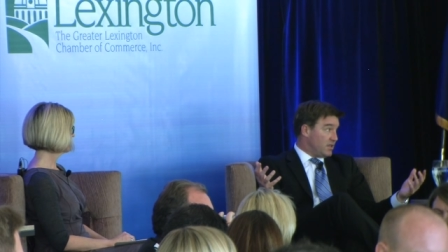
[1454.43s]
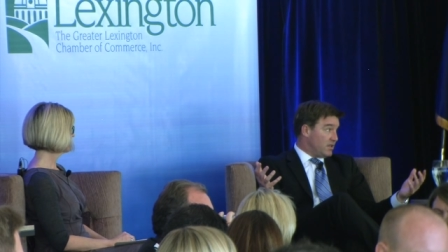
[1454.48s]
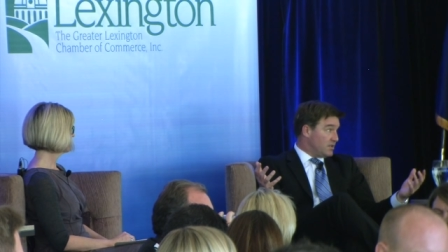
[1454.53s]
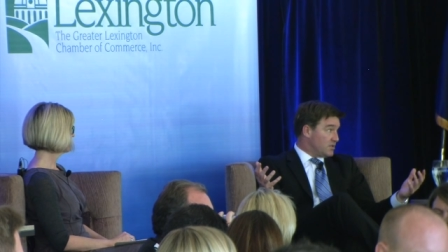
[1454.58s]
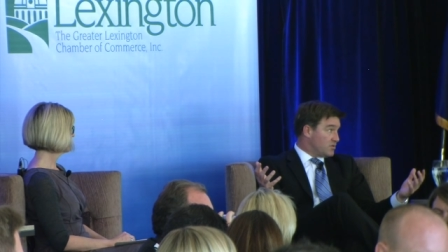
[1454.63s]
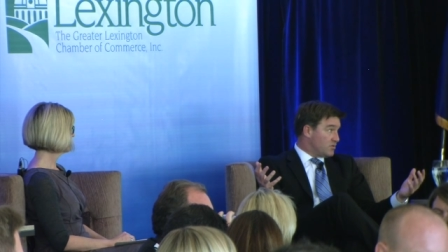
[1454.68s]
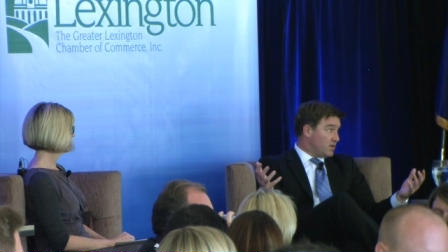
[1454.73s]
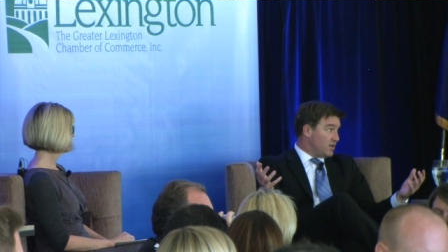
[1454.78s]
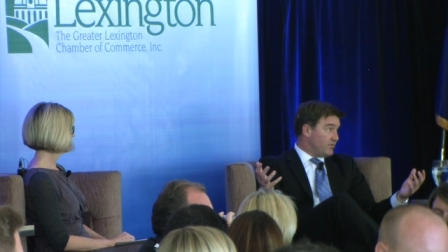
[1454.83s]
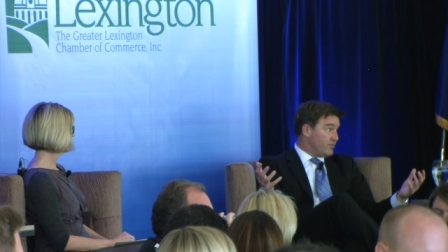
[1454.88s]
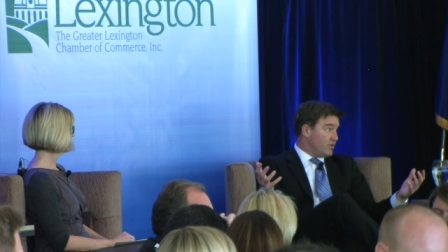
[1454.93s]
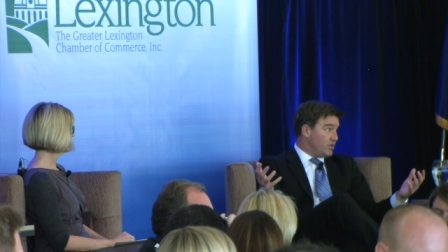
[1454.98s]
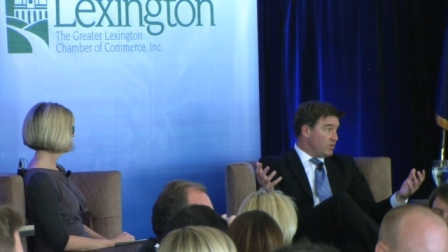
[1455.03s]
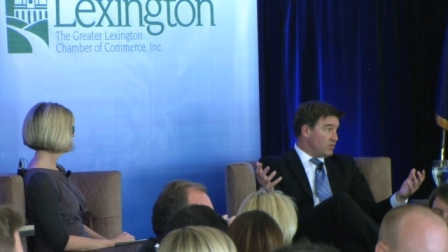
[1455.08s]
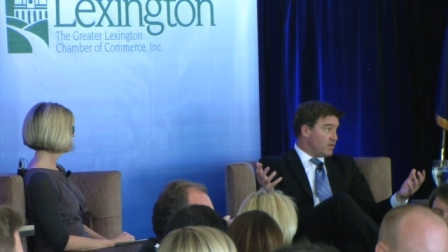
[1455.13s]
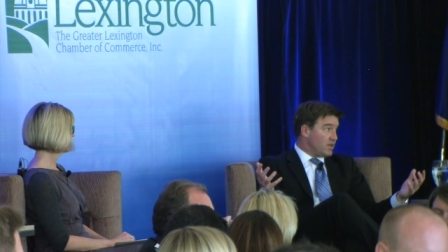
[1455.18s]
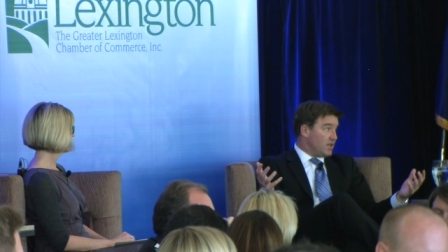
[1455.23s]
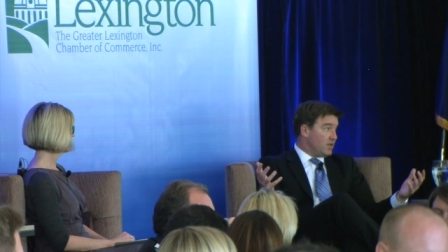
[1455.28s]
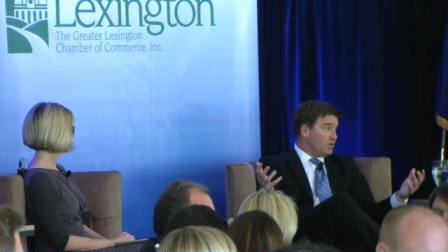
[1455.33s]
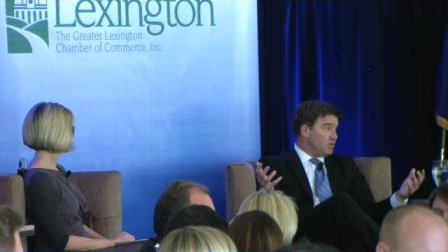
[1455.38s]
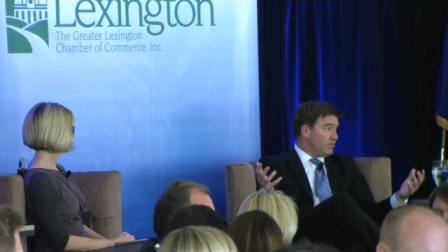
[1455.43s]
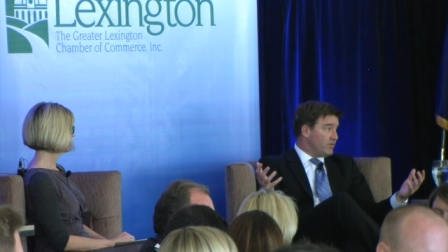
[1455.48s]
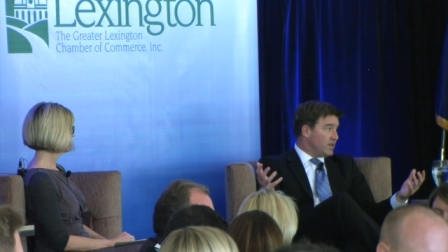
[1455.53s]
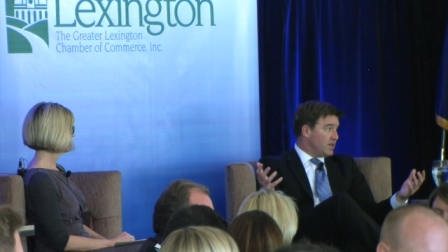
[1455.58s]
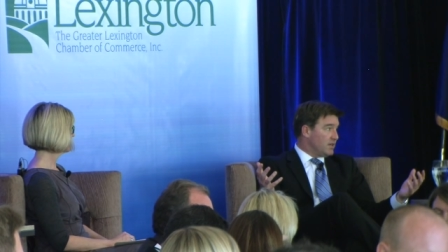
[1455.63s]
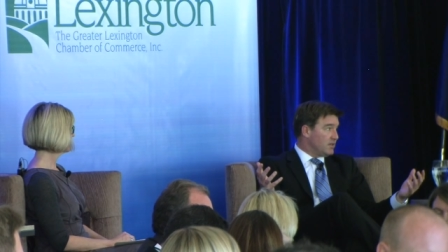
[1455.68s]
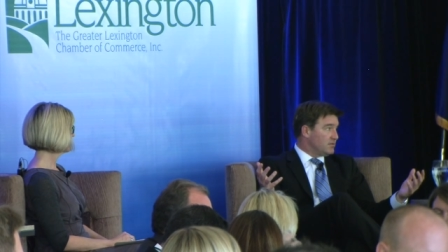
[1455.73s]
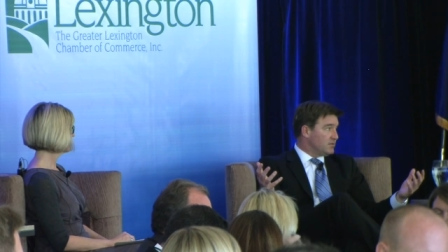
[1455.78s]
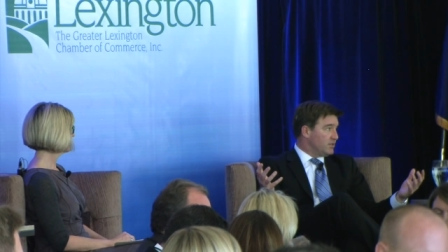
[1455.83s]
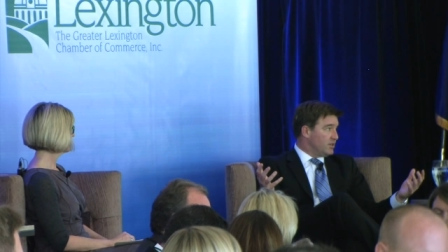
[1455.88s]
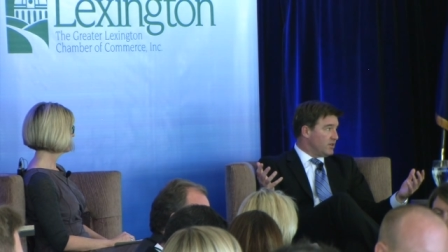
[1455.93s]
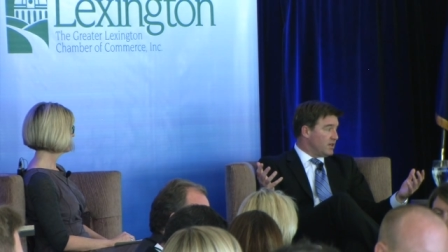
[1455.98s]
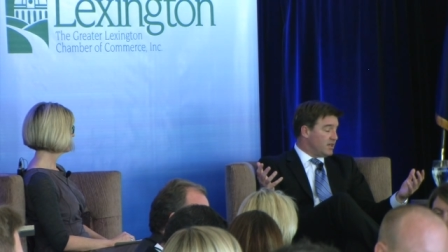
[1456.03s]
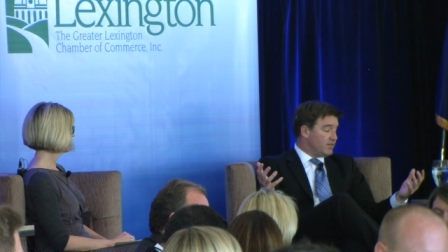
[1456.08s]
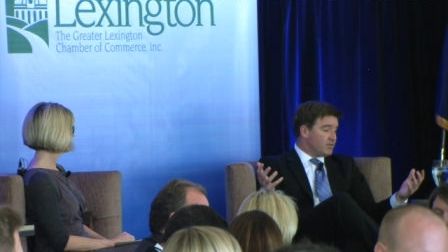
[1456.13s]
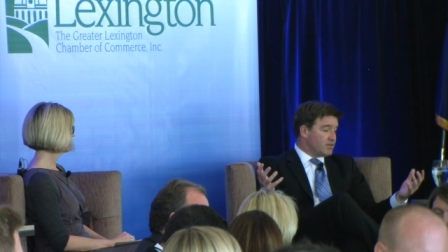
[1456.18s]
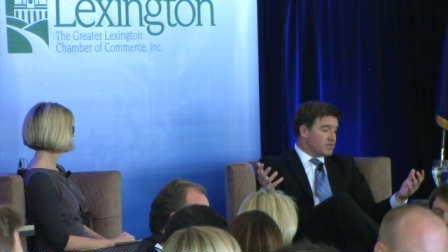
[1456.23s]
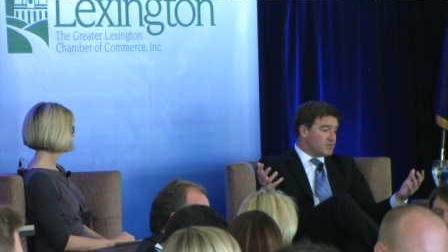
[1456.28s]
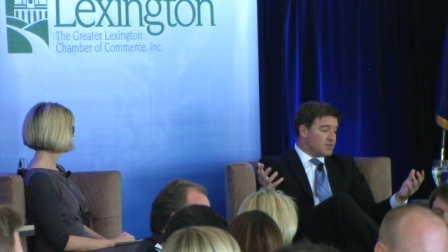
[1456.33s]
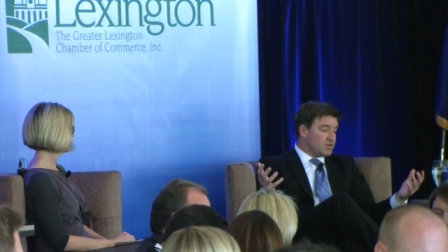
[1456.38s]
I think it's great for UK and U of L. You know, I
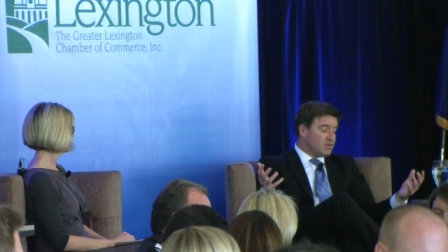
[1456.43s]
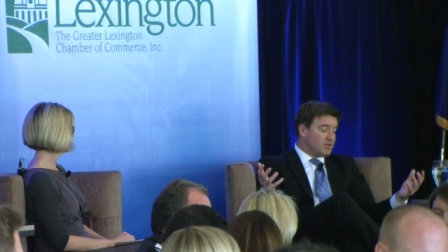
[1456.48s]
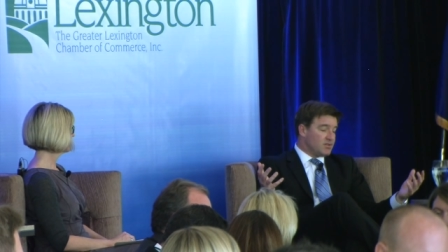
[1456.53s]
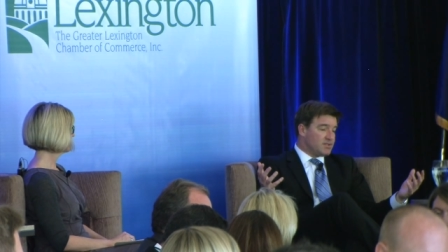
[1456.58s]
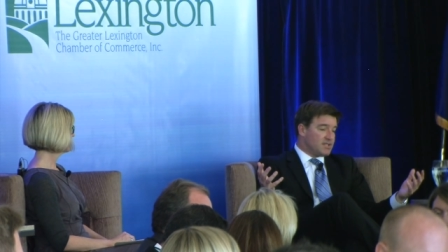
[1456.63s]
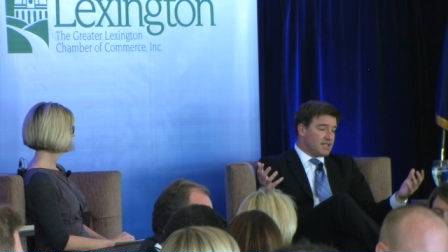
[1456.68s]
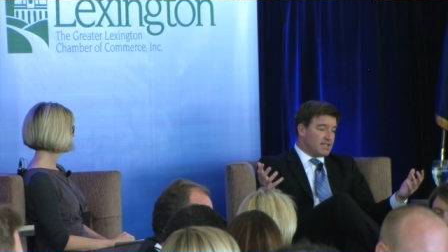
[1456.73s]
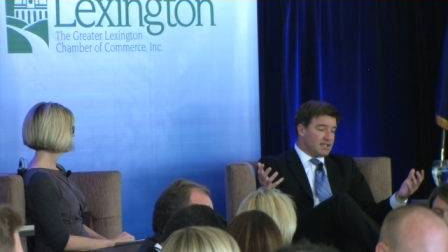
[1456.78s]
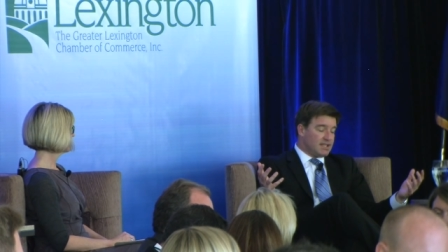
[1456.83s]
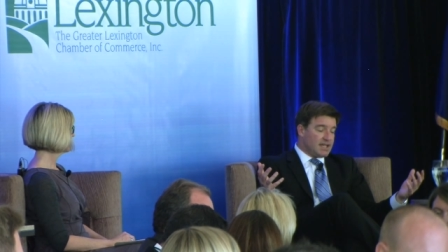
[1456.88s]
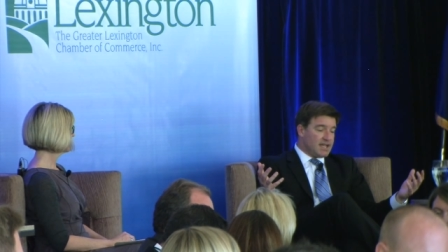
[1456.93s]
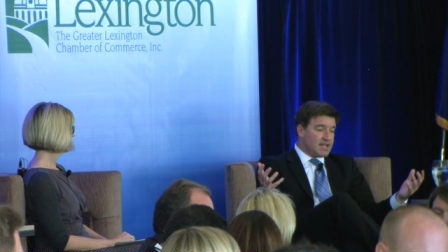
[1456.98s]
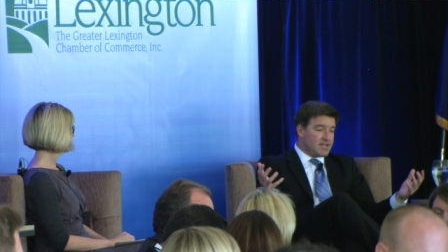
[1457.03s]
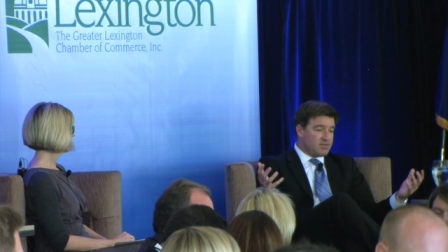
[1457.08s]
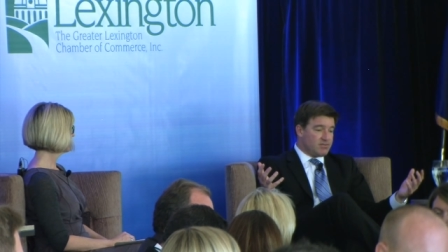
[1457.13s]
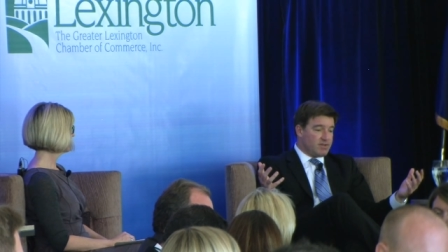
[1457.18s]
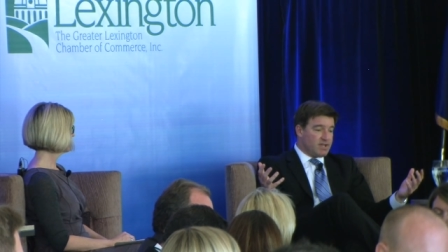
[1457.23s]
have concerns that the last